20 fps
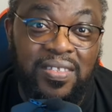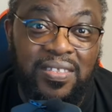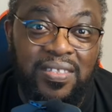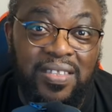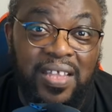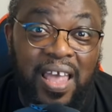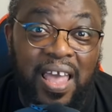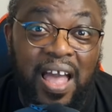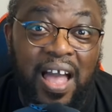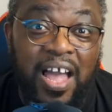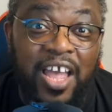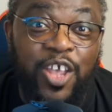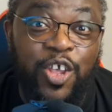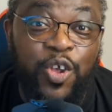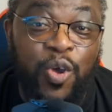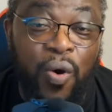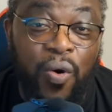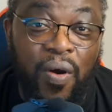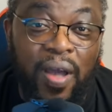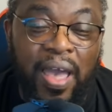They are
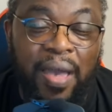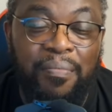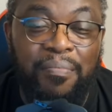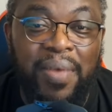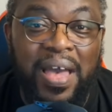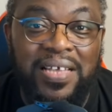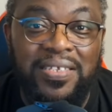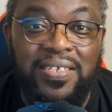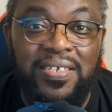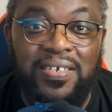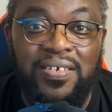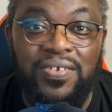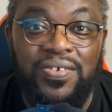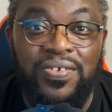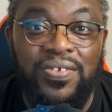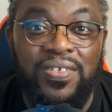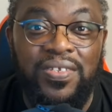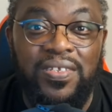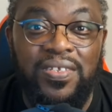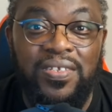your
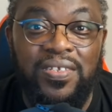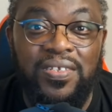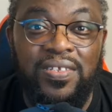ambassadors.